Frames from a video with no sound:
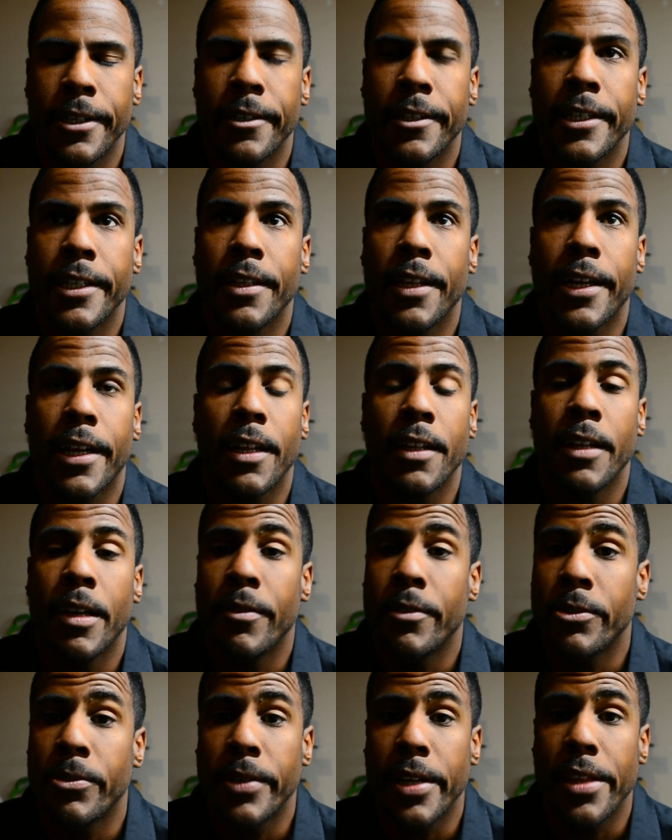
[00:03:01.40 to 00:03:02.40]
it did like
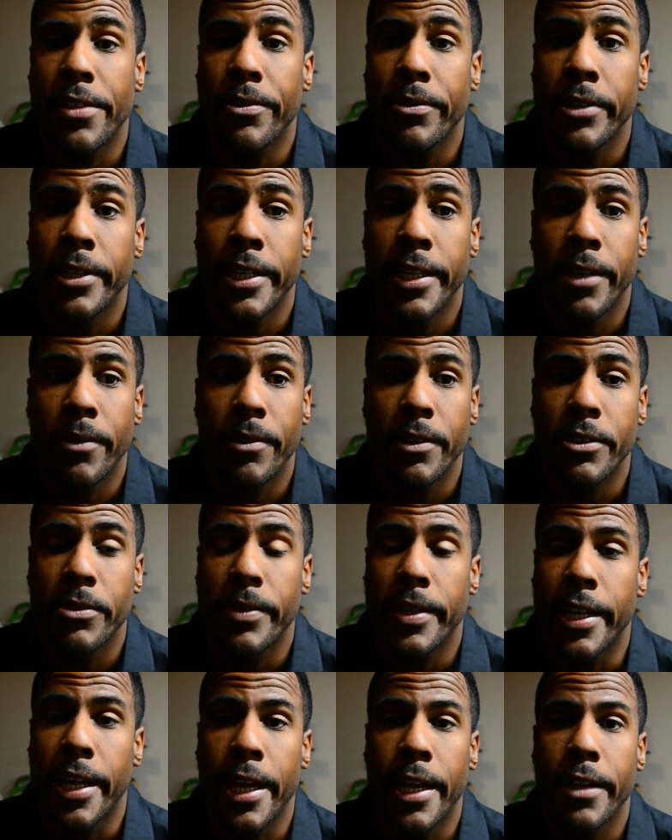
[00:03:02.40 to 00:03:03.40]
11.23 at
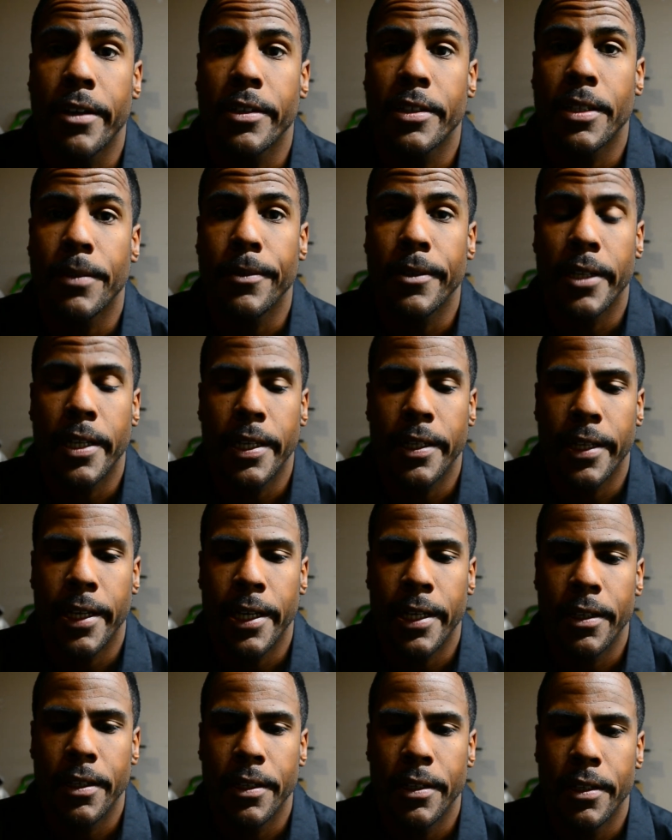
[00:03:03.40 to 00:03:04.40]
128 or something like
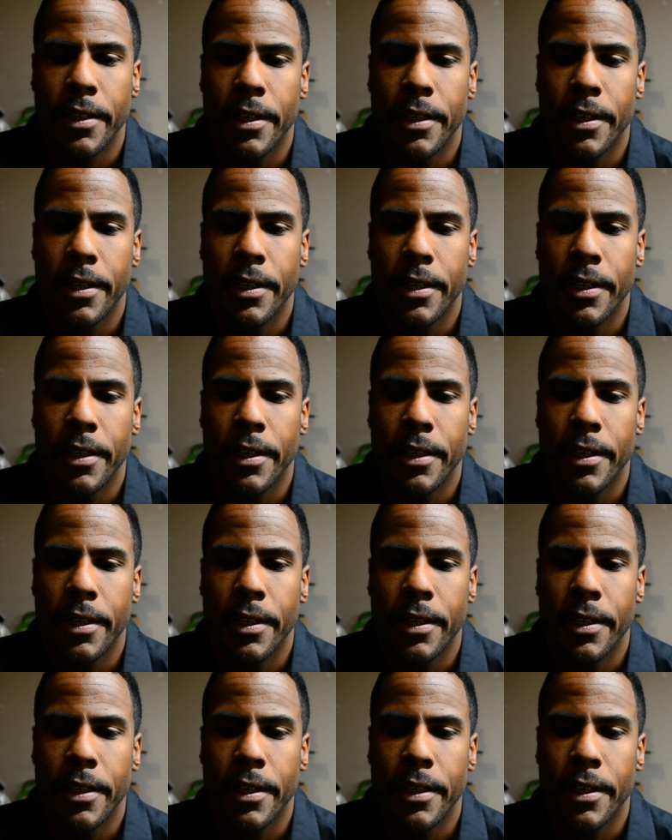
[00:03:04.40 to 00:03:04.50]
that.